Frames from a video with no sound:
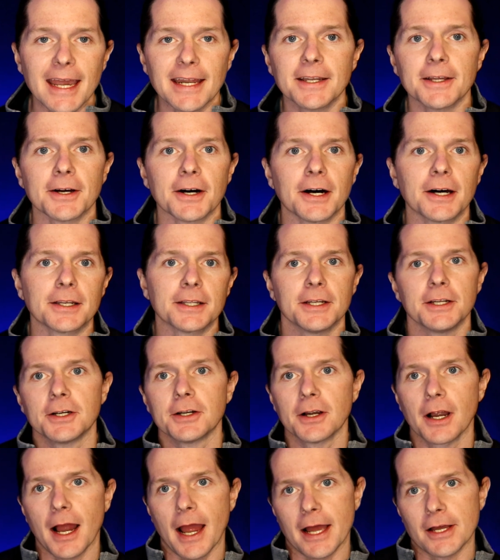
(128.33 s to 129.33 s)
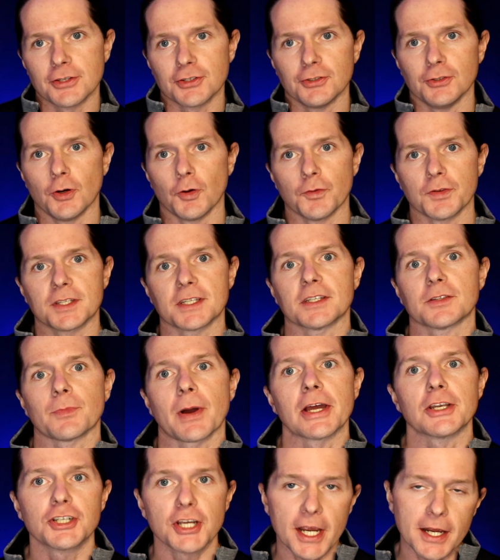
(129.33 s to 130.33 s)
Andy Hahn here. As you know, this is
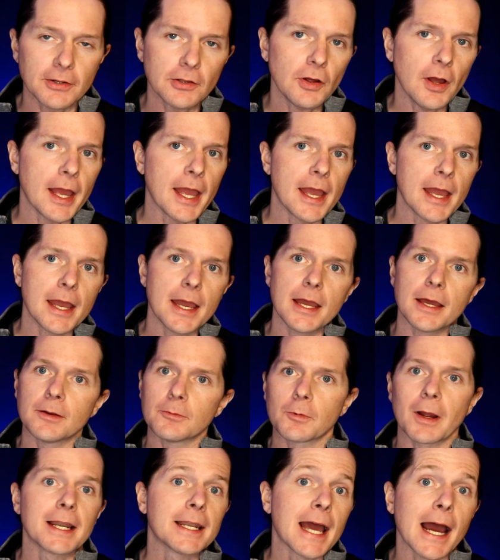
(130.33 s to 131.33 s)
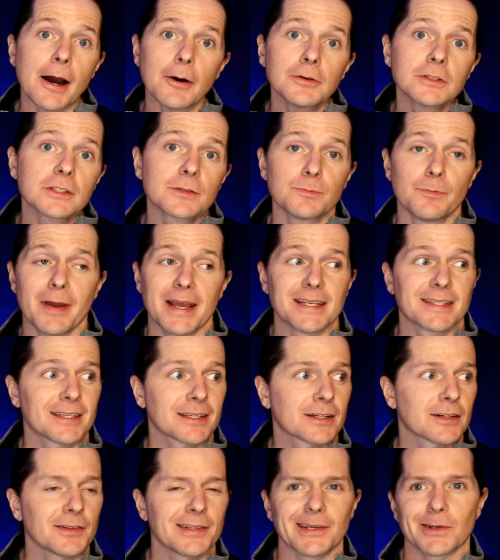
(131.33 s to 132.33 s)
my channel, and right now it's
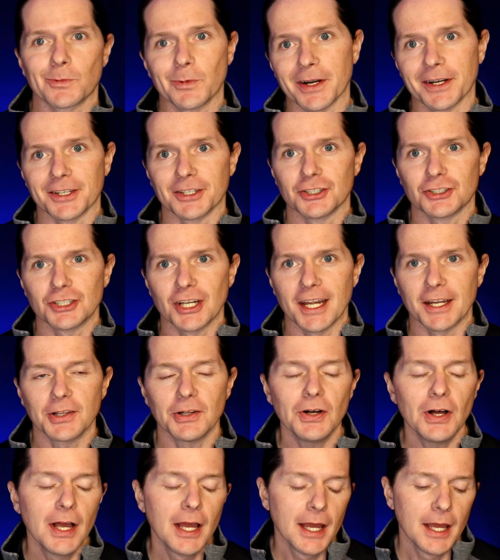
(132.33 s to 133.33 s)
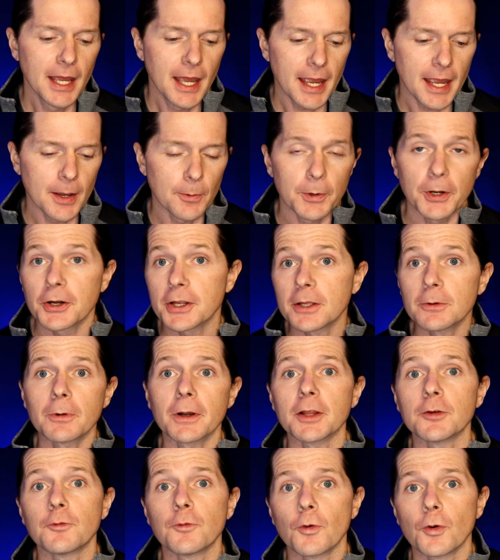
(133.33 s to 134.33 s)
basically a running channel, and we are getting
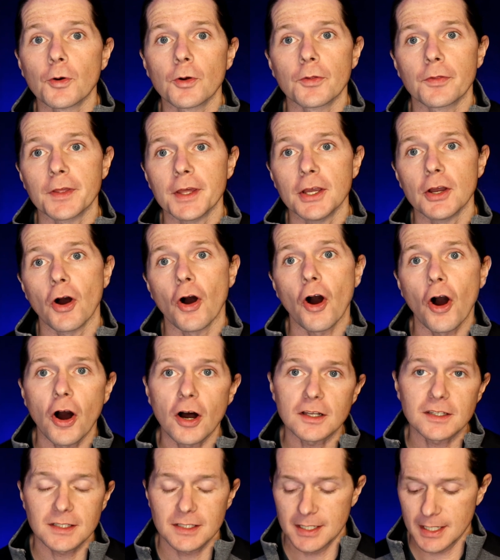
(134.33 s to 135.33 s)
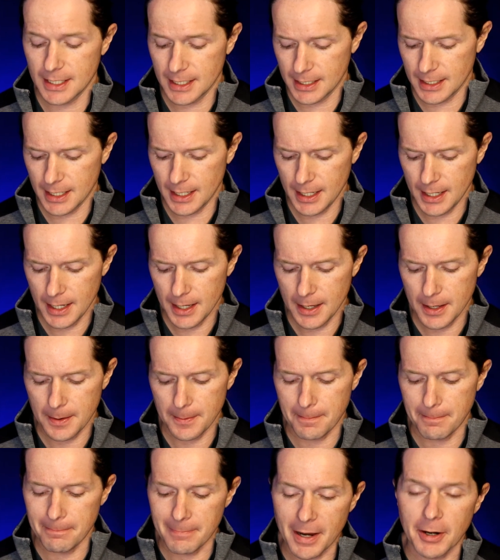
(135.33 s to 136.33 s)
ready for the Austin
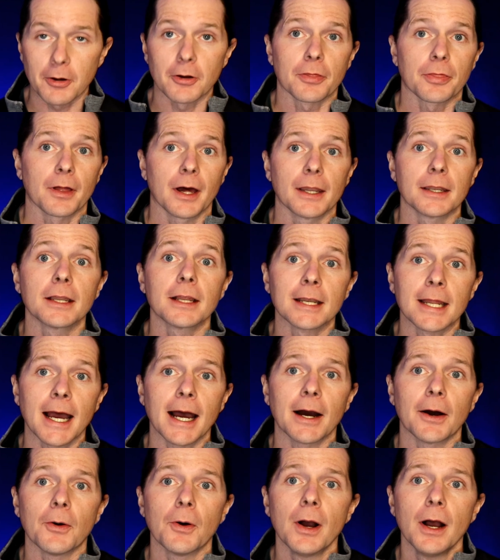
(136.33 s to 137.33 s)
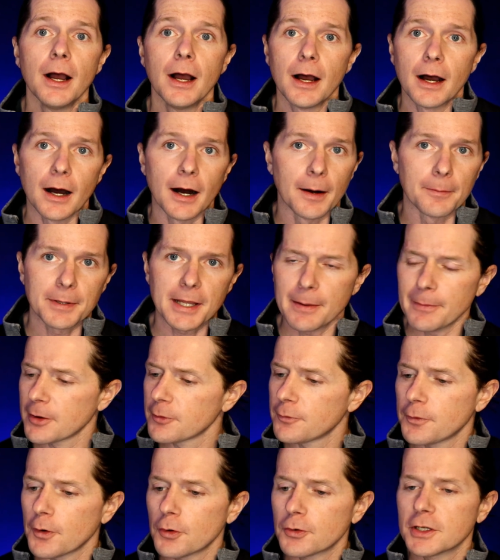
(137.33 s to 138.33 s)
Marathon. Now, got
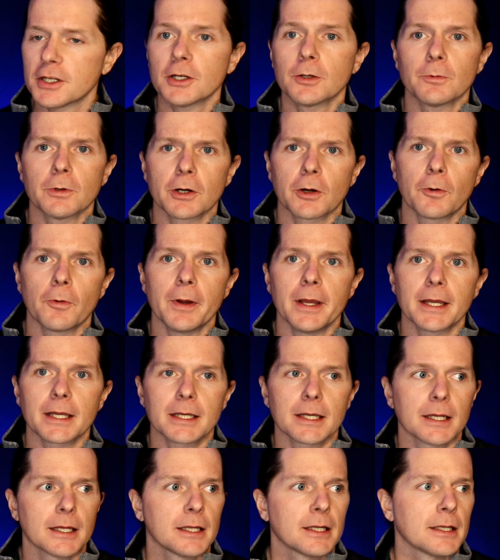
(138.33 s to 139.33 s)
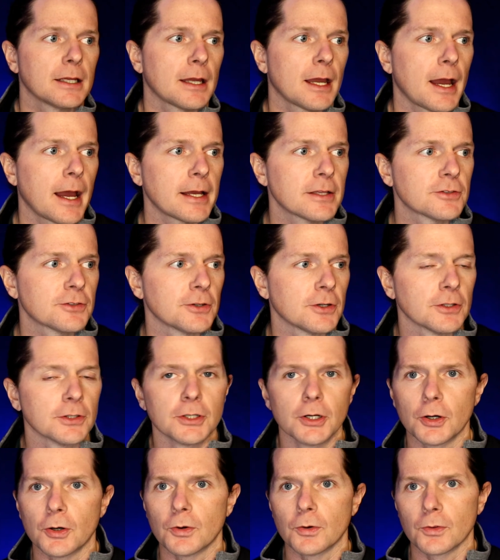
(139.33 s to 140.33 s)
my phone here real quick. As you all
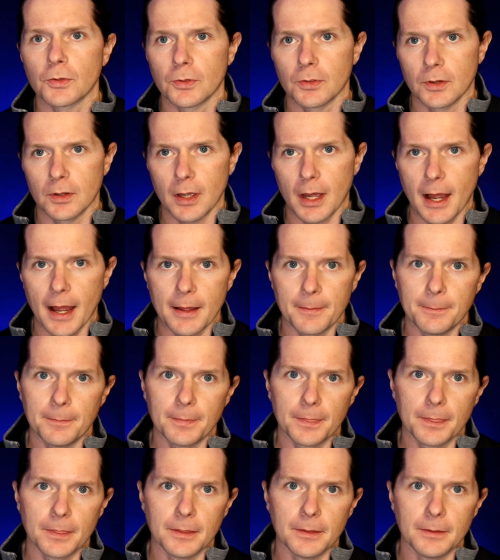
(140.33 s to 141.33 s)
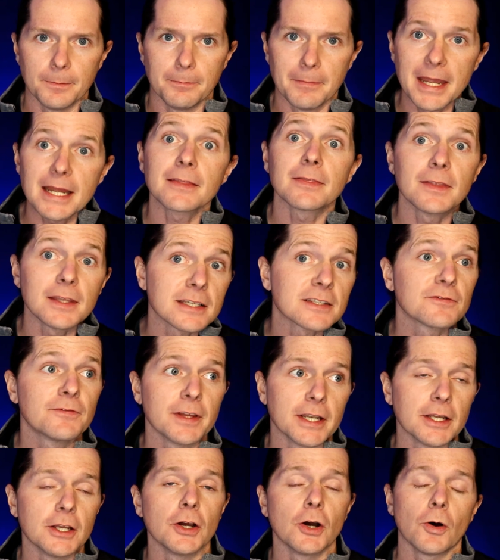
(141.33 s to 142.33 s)
know, I make this
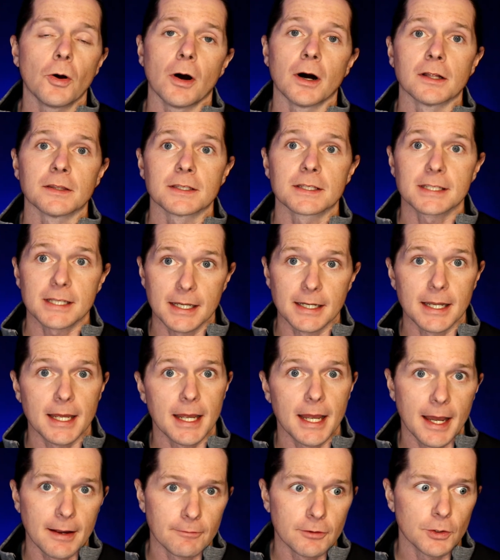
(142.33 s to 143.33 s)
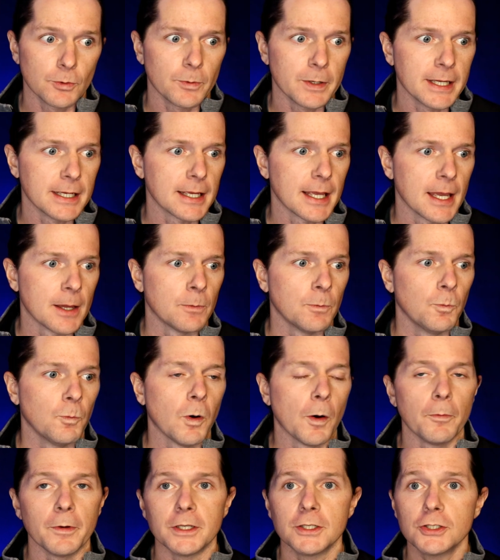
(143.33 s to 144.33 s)
video on Sunday every week,
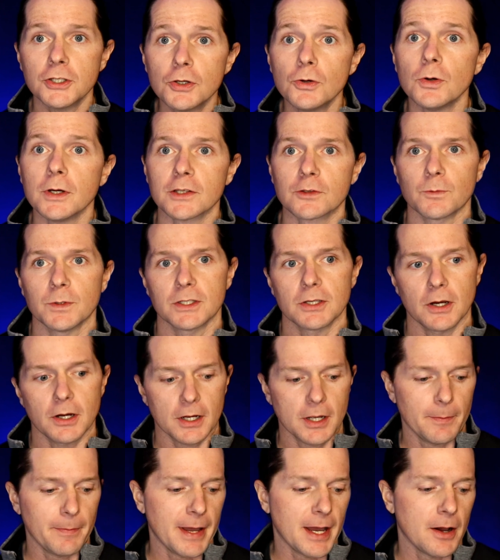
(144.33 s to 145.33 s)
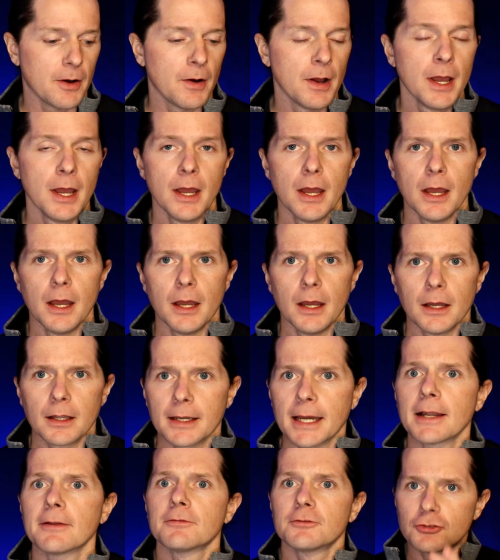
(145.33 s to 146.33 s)
and what we do is we talk about
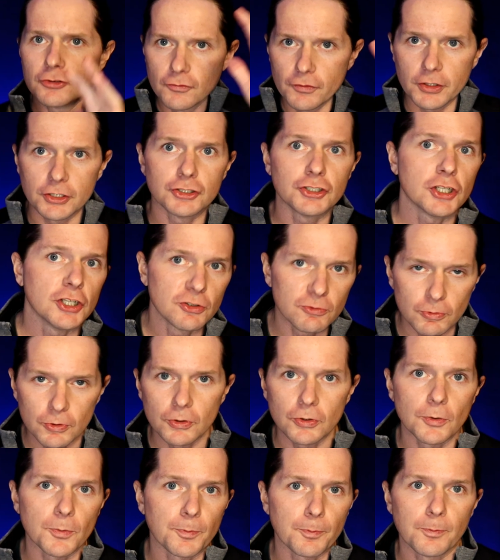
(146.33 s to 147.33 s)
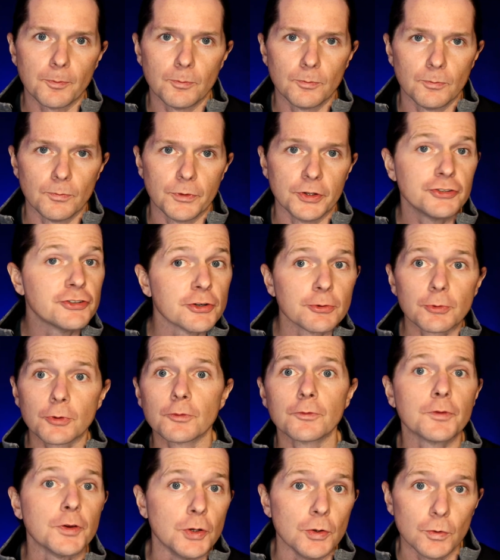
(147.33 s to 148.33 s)
kind of the general
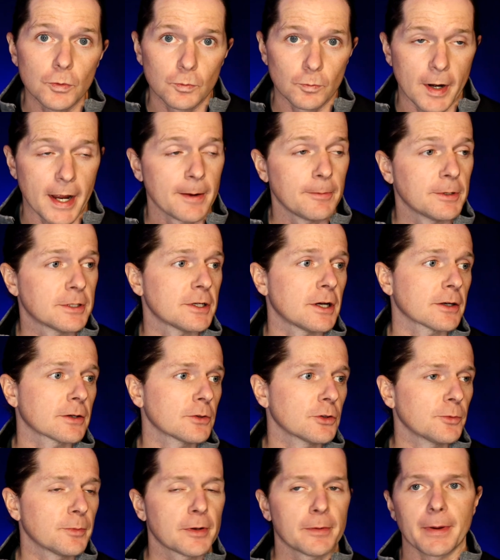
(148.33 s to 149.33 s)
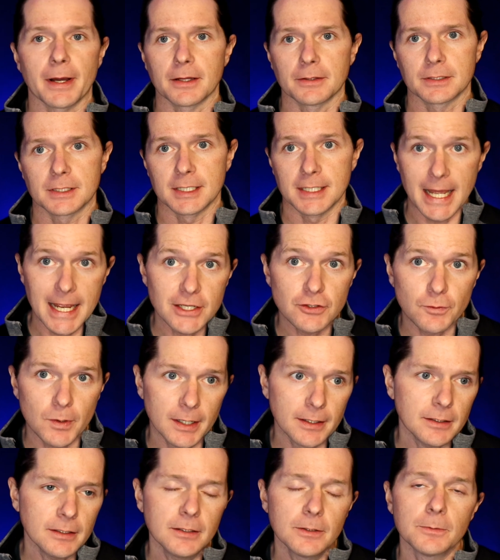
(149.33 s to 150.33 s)
view, right? We talk a little bit about today's
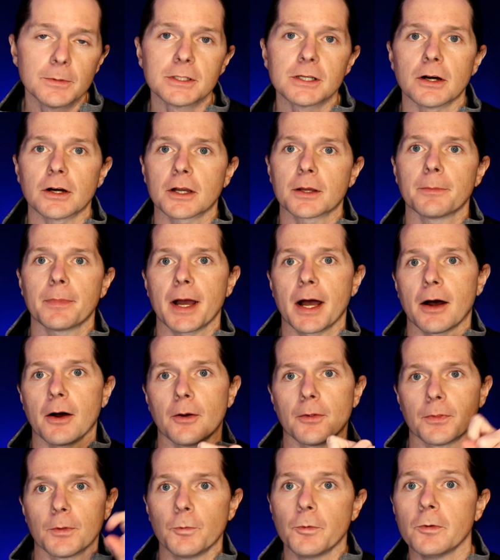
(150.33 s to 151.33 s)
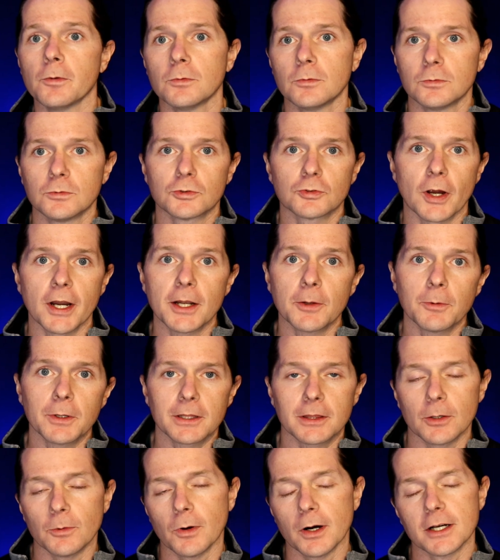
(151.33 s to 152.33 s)
run, we talk about the training
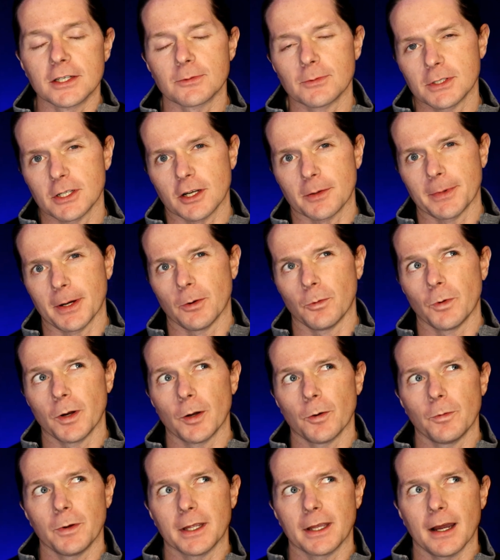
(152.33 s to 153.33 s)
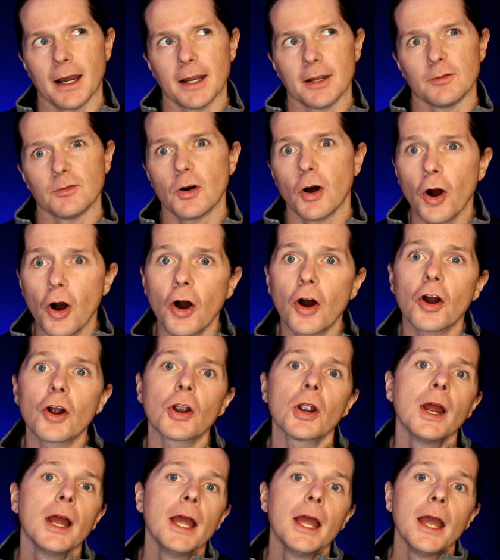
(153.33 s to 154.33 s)
week that was, and we talk about where we kind of
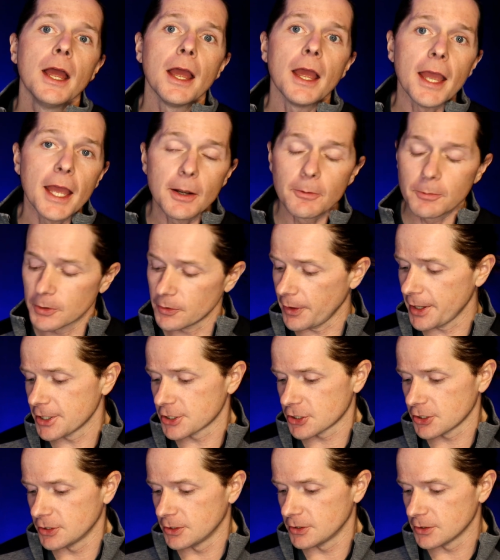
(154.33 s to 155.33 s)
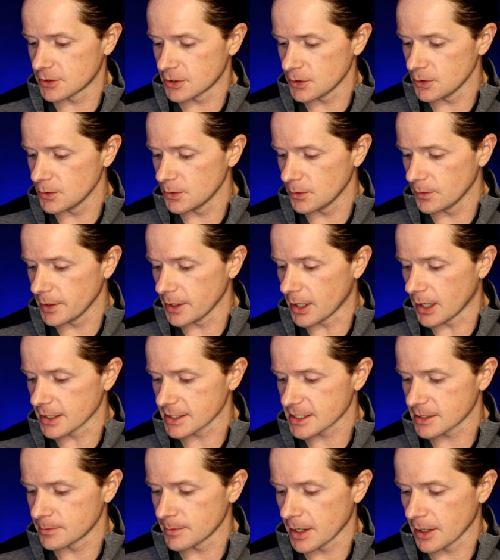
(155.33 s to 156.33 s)
are in relation to the
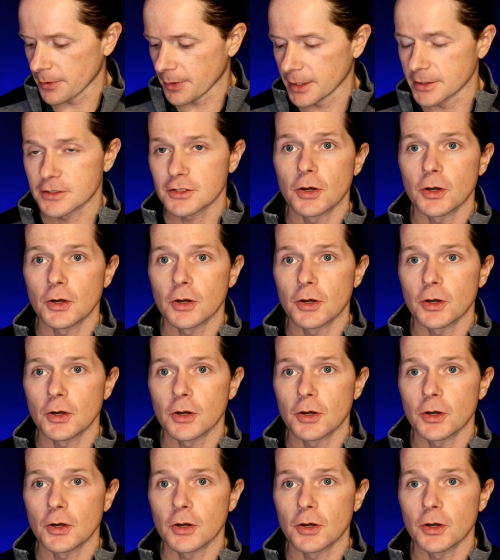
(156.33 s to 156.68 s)
Austin Marathon.